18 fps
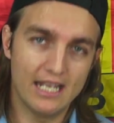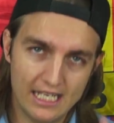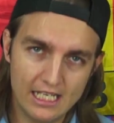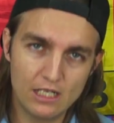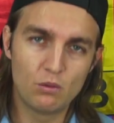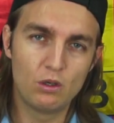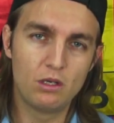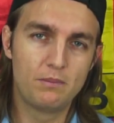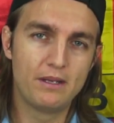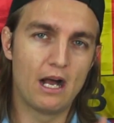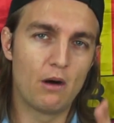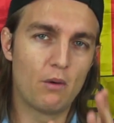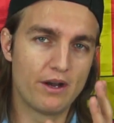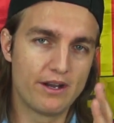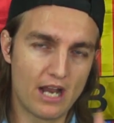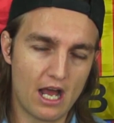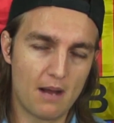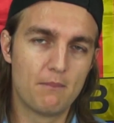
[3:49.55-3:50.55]
he will be
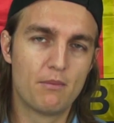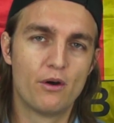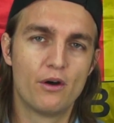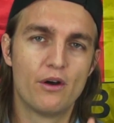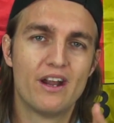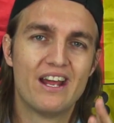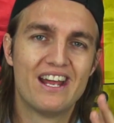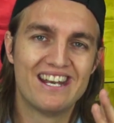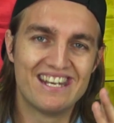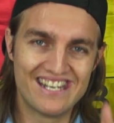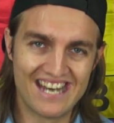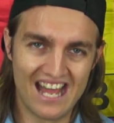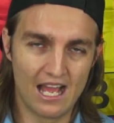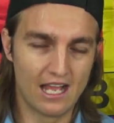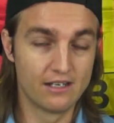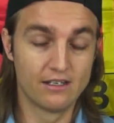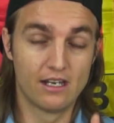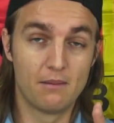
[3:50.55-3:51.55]
our number
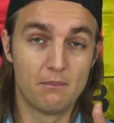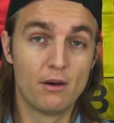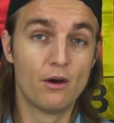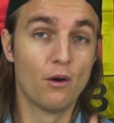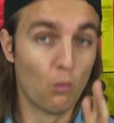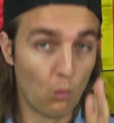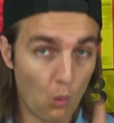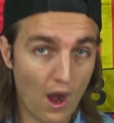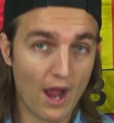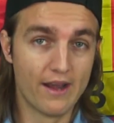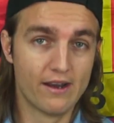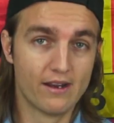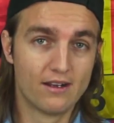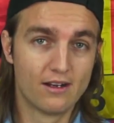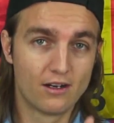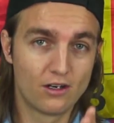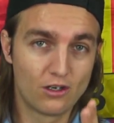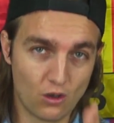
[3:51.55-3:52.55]
one
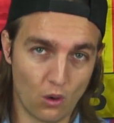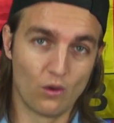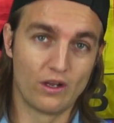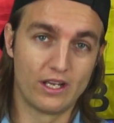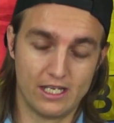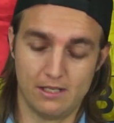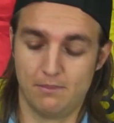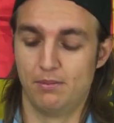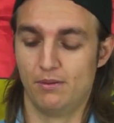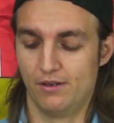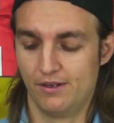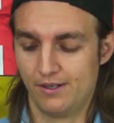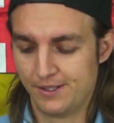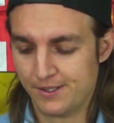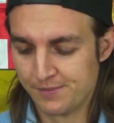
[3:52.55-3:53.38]
goalkeeper.